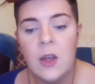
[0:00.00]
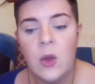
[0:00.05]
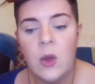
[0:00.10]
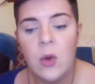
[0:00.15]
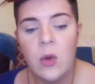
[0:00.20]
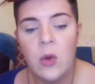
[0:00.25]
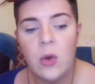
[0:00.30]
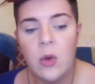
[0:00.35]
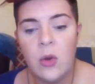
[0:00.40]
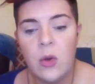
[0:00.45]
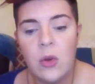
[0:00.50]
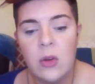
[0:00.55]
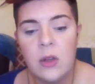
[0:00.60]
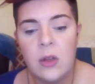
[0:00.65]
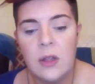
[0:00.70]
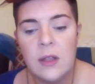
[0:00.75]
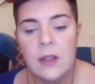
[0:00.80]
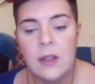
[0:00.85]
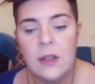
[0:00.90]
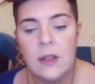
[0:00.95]
Or
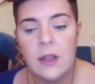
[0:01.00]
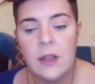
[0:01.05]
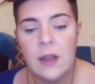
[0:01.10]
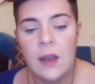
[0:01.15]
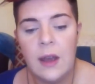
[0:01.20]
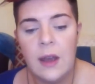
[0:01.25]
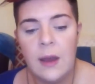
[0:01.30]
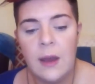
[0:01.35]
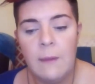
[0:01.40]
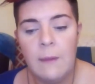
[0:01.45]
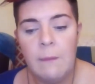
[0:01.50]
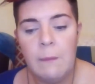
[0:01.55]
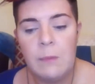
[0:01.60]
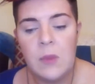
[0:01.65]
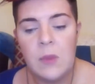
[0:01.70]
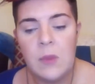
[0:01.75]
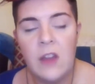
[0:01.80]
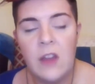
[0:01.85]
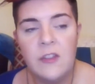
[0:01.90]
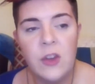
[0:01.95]

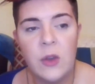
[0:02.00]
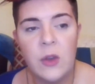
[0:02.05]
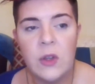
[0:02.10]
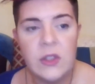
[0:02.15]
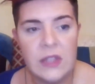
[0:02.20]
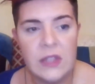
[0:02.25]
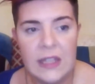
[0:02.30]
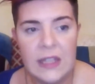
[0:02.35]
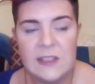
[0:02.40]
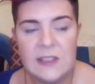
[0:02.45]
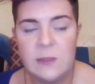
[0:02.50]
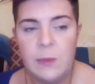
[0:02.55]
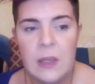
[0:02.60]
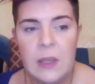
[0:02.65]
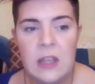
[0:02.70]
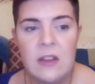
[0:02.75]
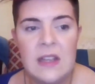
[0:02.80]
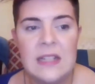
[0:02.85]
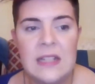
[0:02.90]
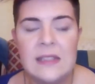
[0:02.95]
I've not got the
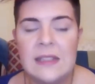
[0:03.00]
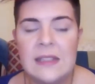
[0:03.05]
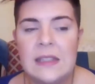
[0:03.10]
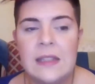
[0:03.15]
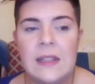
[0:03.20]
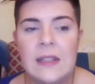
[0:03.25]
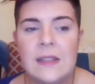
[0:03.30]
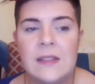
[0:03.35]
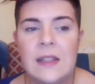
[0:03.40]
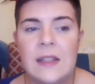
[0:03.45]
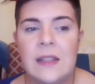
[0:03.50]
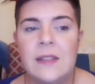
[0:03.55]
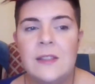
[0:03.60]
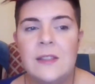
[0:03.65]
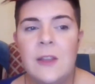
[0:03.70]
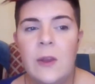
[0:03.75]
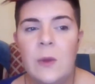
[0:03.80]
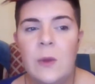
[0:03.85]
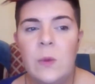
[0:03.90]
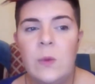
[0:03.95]
experience and things like
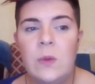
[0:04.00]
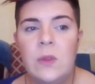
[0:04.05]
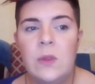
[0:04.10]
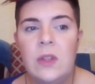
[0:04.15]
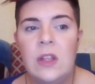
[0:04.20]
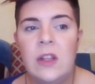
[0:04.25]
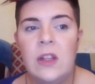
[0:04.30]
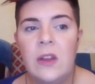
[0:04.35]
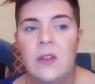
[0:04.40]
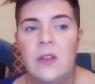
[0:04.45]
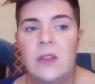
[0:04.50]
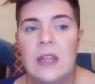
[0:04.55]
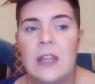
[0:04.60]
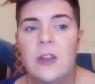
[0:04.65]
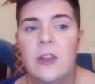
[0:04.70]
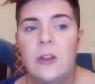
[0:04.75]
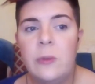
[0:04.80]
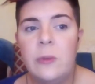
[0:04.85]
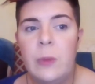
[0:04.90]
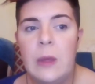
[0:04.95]
so, you know, there
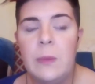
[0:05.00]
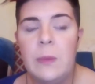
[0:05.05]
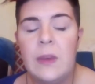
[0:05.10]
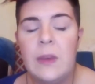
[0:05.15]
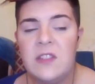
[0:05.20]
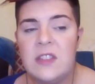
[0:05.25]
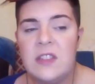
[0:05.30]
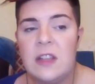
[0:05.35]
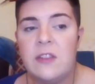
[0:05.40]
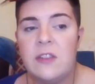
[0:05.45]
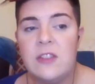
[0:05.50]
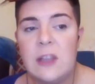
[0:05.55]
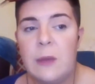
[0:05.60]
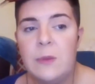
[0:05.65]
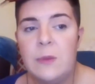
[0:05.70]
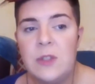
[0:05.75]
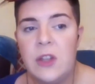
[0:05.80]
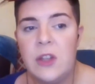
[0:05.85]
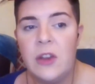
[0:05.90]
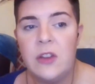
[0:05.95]
could be a bit of
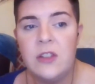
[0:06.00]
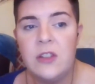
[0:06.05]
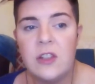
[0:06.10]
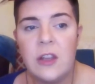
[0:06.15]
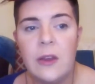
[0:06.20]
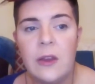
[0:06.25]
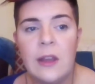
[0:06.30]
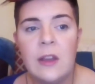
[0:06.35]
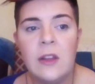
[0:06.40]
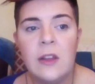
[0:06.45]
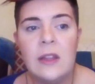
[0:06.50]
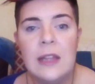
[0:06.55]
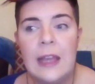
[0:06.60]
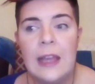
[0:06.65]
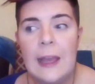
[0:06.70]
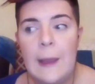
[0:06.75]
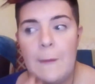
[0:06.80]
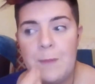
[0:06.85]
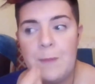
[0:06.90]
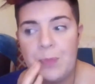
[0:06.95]
self-sabotage going on
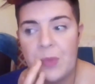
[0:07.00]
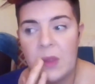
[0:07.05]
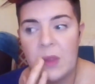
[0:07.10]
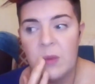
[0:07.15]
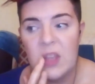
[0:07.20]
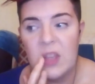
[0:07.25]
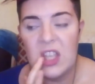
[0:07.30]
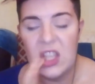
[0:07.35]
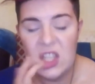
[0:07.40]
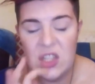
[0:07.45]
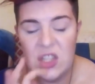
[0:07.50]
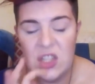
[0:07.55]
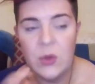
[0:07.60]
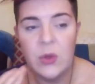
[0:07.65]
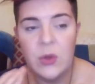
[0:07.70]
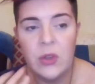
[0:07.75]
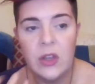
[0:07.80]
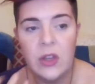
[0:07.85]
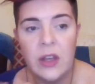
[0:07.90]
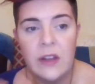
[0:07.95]
there because
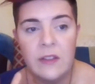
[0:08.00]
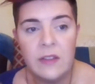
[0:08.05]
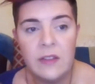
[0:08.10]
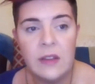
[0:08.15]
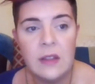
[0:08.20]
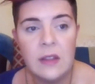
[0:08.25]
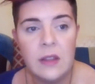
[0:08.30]
you're kind of